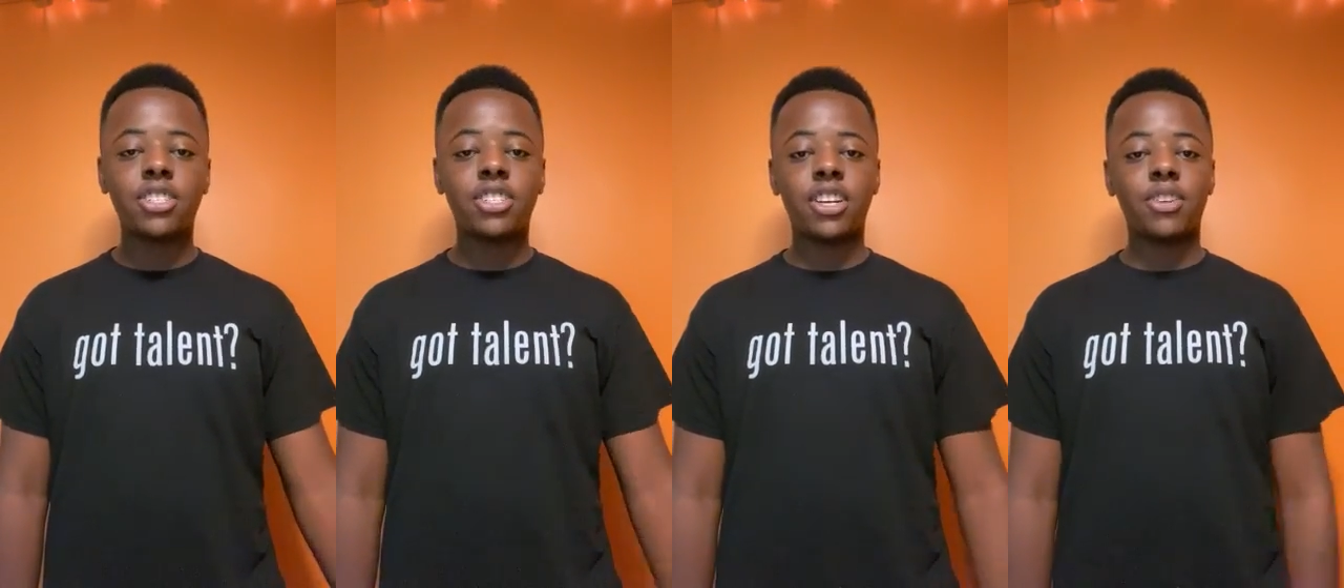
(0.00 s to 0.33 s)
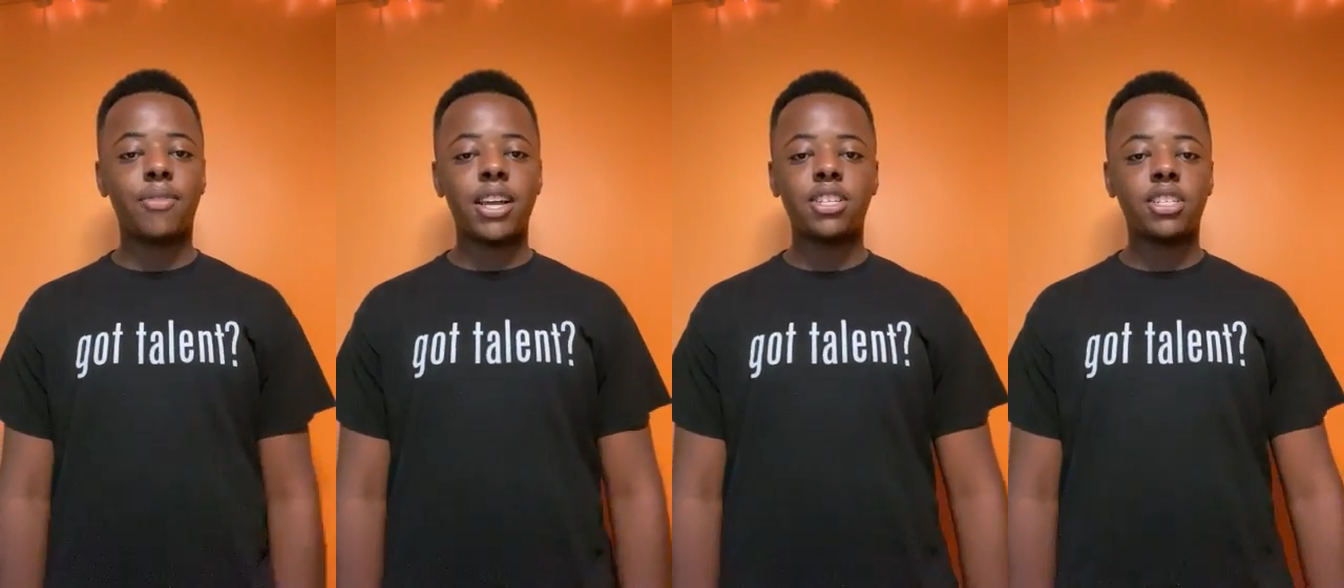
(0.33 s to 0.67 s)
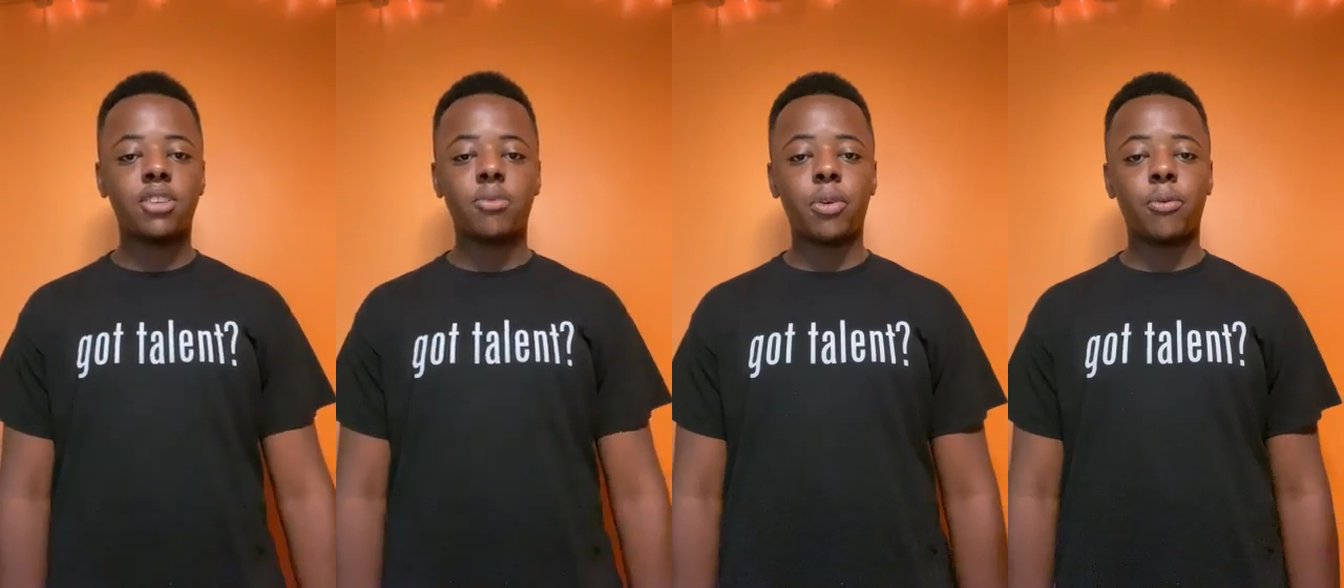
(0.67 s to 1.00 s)

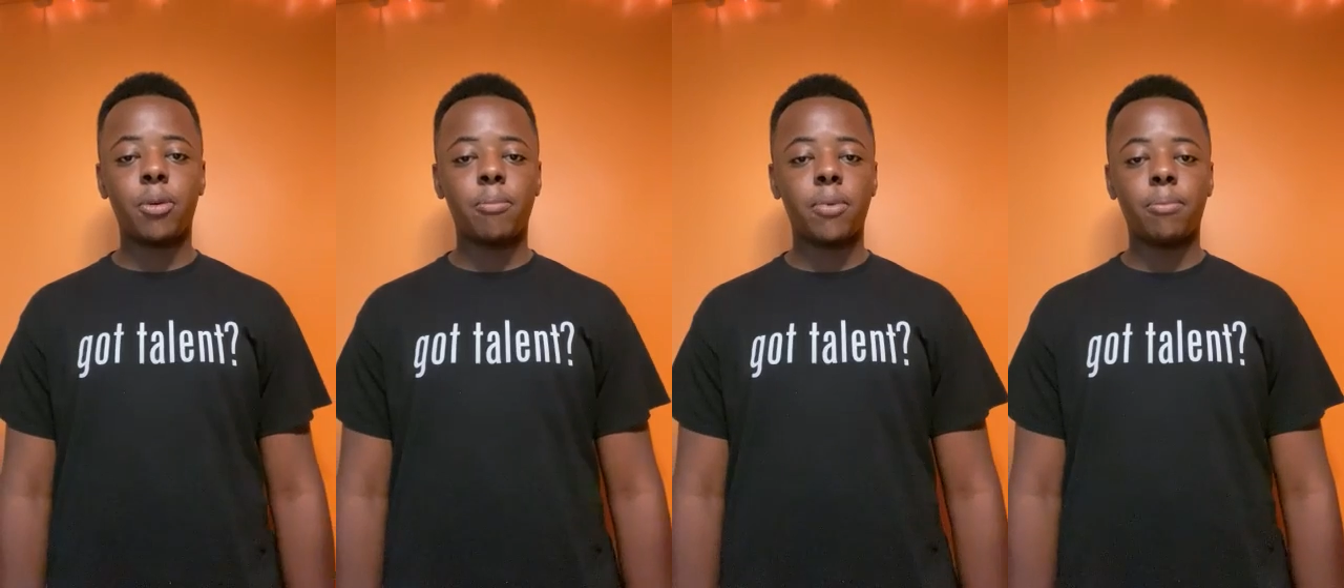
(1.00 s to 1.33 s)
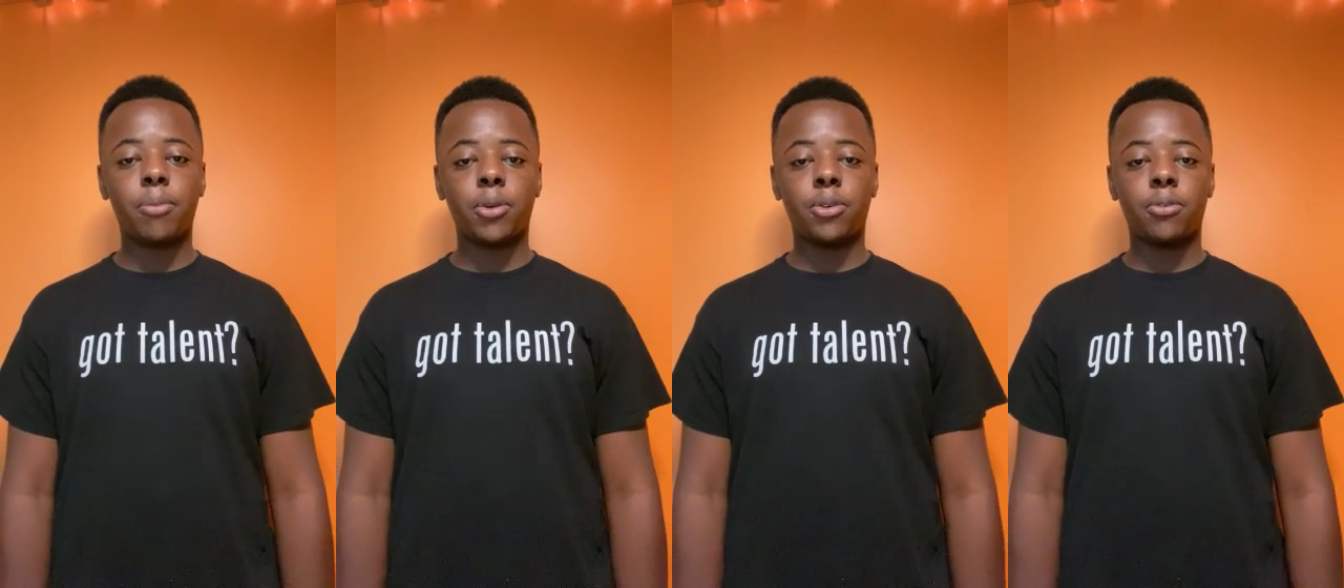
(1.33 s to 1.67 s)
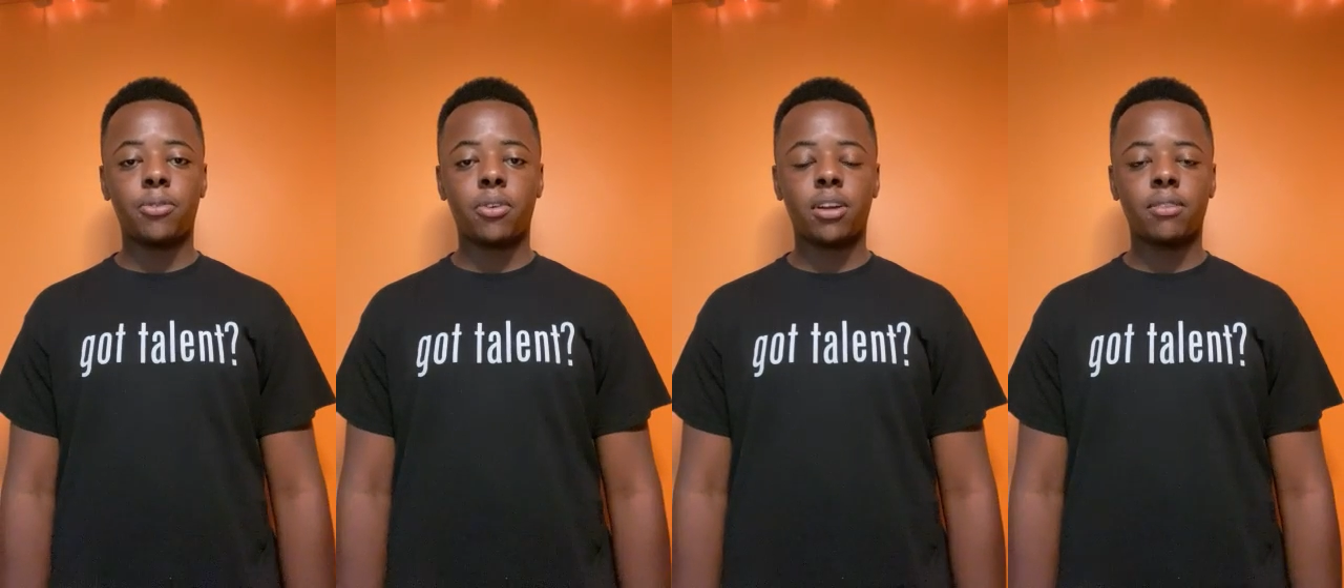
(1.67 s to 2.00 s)
generation remember you
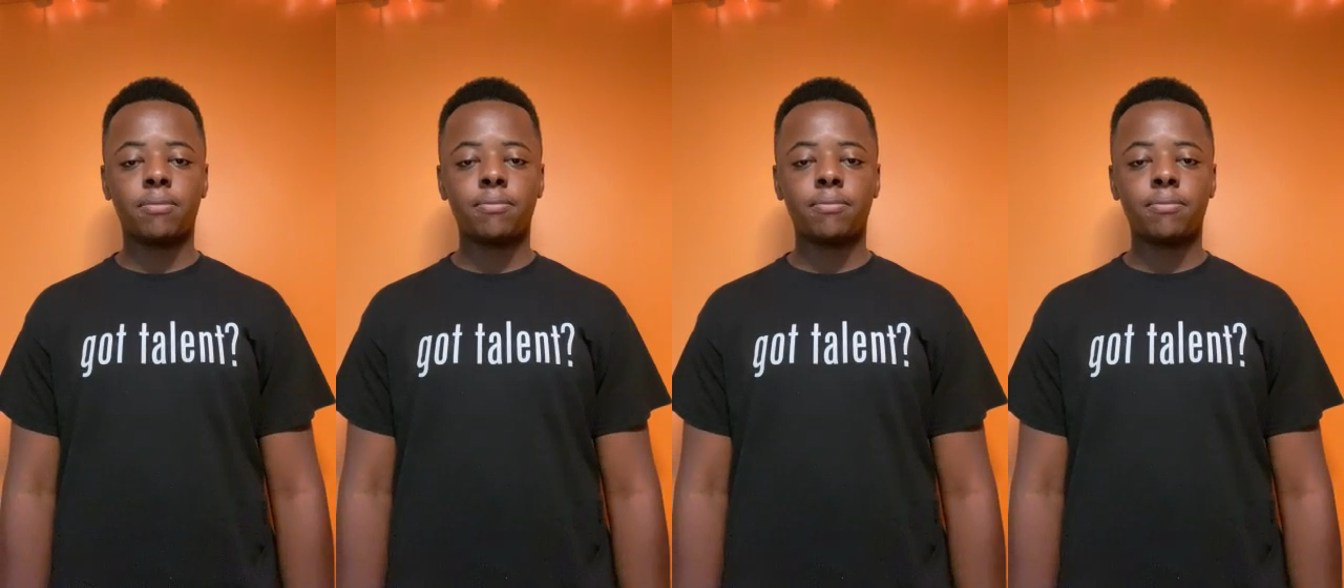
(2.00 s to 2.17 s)
for?